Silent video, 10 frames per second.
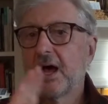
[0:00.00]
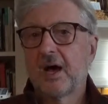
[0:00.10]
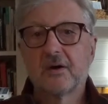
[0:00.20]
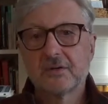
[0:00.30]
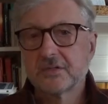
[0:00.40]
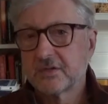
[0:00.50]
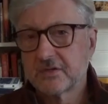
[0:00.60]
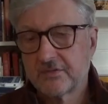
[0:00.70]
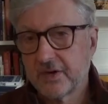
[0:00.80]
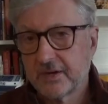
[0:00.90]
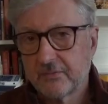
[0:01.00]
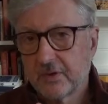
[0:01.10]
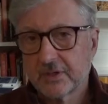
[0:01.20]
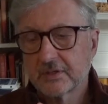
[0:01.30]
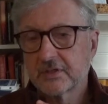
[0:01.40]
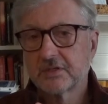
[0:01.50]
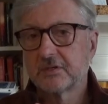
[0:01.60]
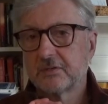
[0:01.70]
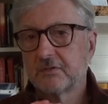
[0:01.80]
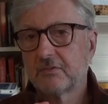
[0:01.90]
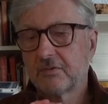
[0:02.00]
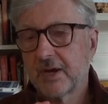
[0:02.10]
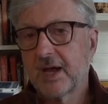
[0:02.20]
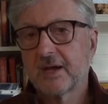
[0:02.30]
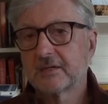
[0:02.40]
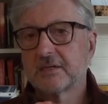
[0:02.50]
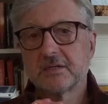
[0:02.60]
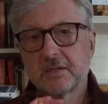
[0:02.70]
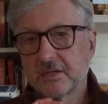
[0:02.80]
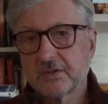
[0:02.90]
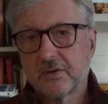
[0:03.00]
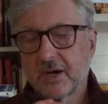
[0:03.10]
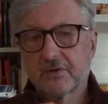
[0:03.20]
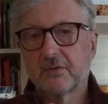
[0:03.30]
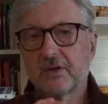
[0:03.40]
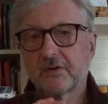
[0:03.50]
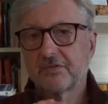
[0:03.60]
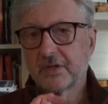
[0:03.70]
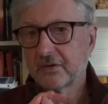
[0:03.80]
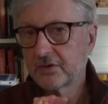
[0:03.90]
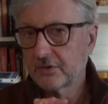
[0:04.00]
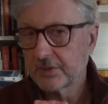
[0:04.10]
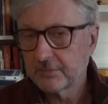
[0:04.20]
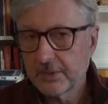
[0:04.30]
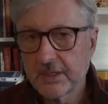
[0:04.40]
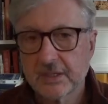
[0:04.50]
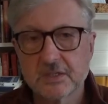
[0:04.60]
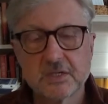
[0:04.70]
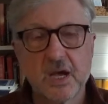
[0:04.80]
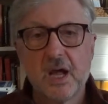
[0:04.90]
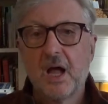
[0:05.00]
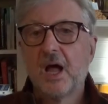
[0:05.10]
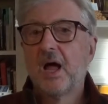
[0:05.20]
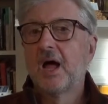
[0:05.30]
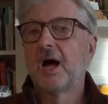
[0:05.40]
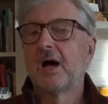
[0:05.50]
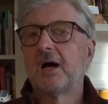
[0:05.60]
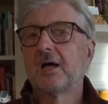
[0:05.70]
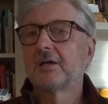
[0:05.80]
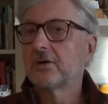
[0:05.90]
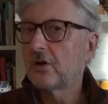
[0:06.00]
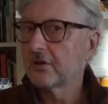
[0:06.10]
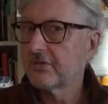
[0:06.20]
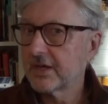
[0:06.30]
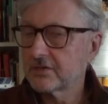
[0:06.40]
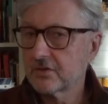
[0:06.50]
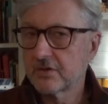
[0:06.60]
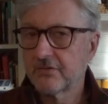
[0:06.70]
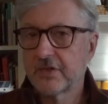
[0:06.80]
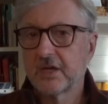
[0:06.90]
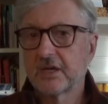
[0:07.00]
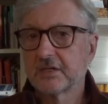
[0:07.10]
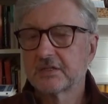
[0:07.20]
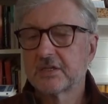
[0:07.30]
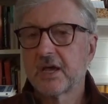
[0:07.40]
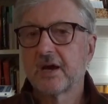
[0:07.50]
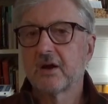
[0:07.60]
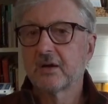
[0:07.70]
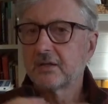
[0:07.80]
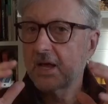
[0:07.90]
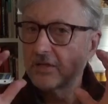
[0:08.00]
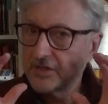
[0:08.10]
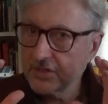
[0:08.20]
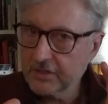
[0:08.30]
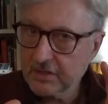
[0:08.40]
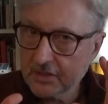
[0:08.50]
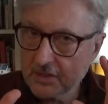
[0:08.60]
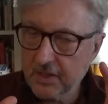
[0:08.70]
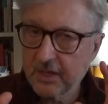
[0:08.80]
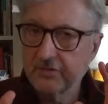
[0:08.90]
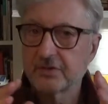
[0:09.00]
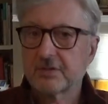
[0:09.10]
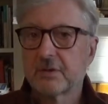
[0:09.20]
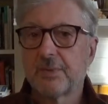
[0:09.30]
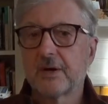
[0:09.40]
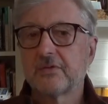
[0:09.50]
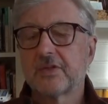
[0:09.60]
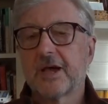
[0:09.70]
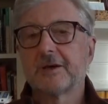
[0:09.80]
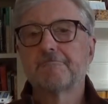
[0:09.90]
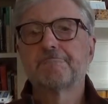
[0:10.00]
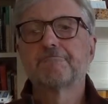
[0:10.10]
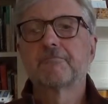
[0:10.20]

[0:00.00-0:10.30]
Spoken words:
How does the divine want us to react and interact with our fellow human beings? And all of that sort of thing is there, and Jesus' life is about that.